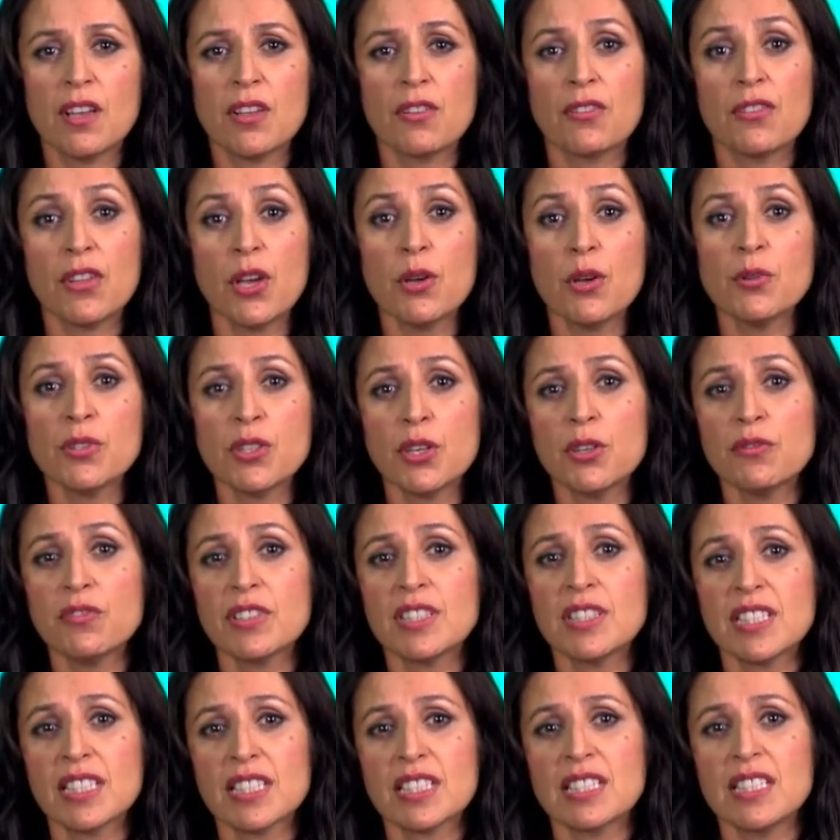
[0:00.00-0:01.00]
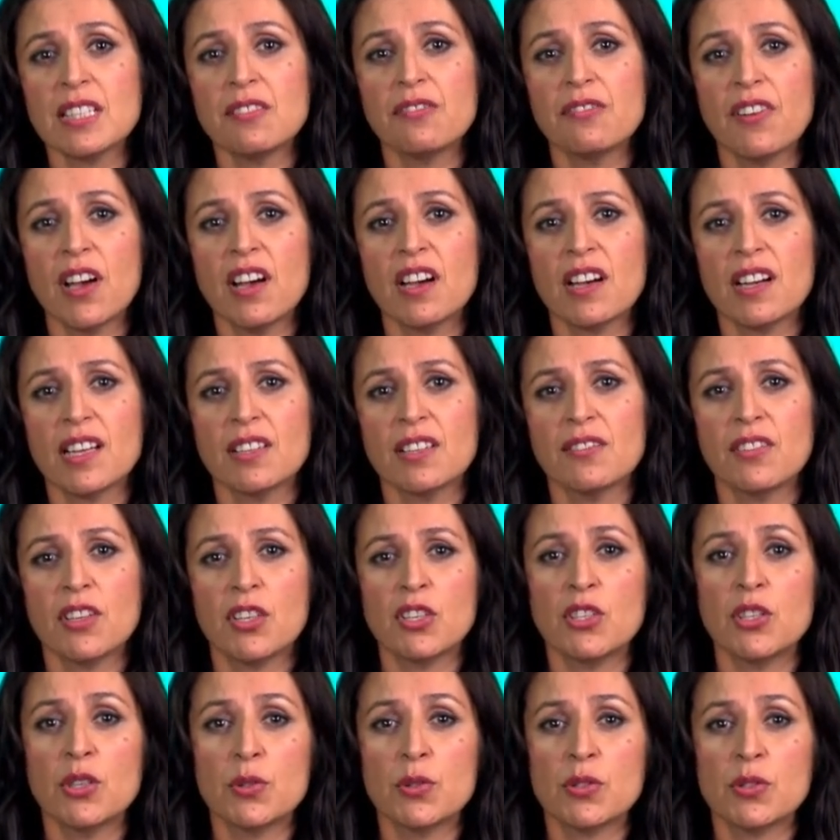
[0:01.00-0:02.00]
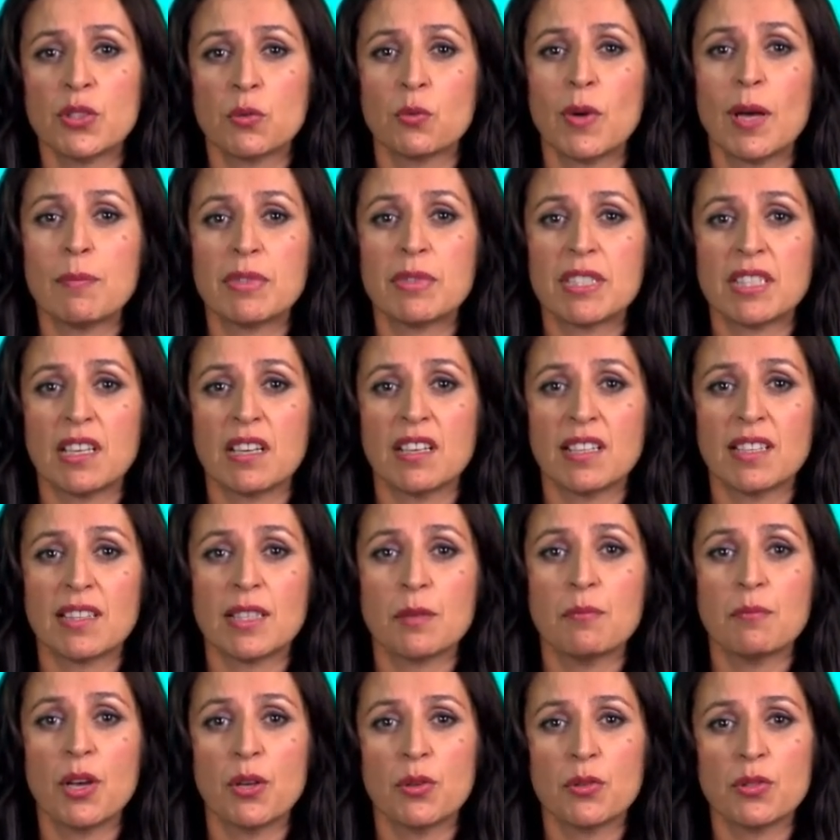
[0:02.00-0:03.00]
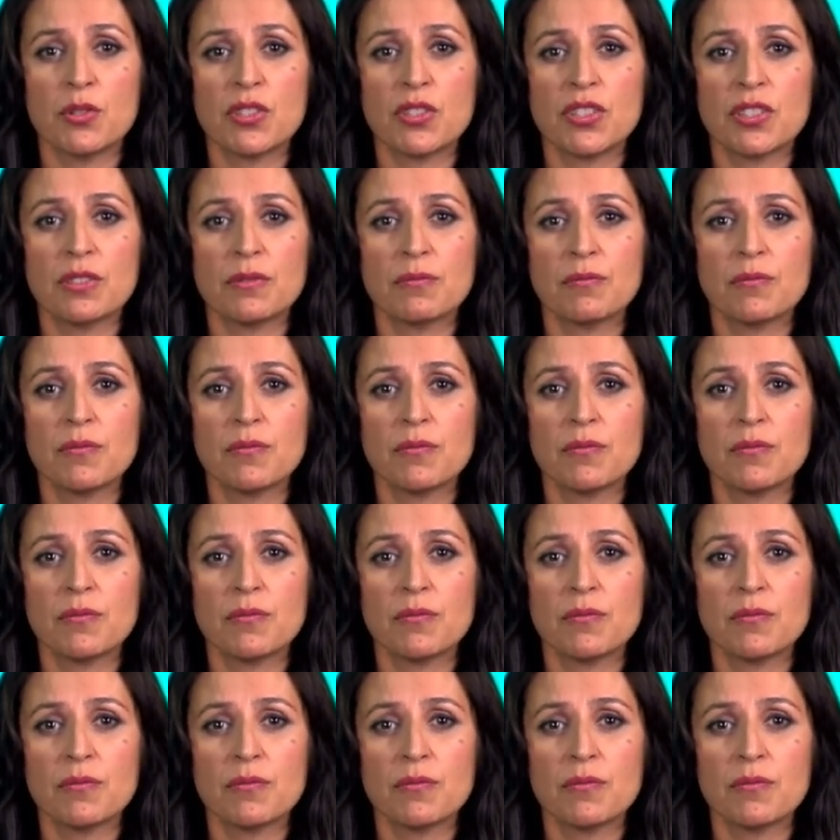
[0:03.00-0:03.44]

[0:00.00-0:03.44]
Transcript: those over 65 use the website the most.